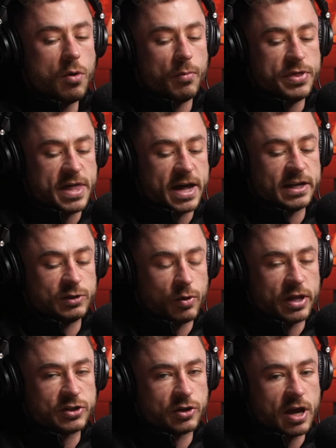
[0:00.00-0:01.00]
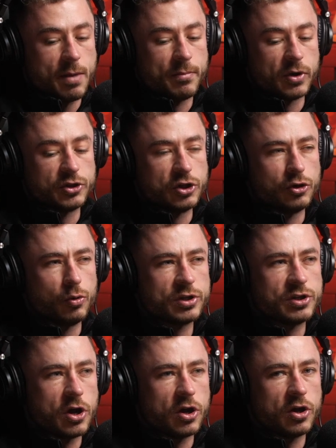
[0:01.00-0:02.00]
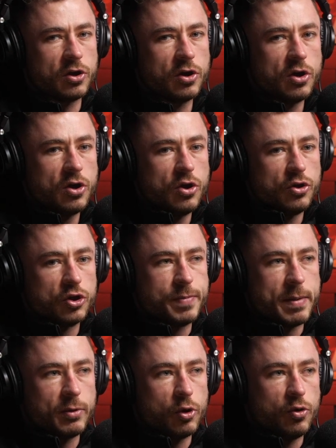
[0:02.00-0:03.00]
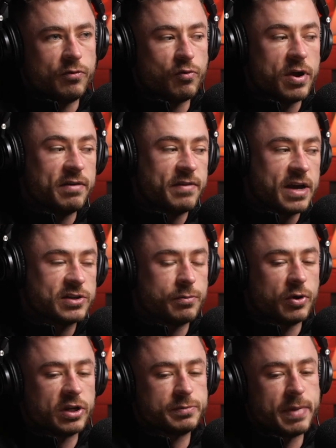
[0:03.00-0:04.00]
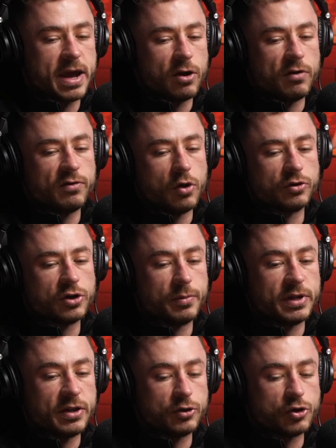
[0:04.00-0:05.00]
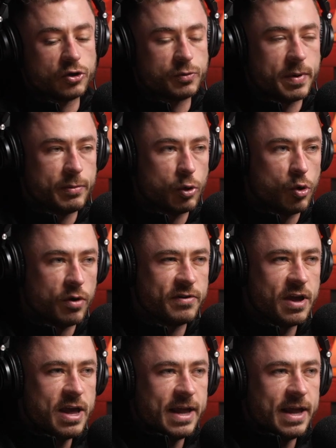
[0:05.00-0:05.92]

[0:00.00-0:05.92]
But that is where that's going to happen, because you'll notice now there's people who have reinvested their money, it's paying off long term, but then there's also people who have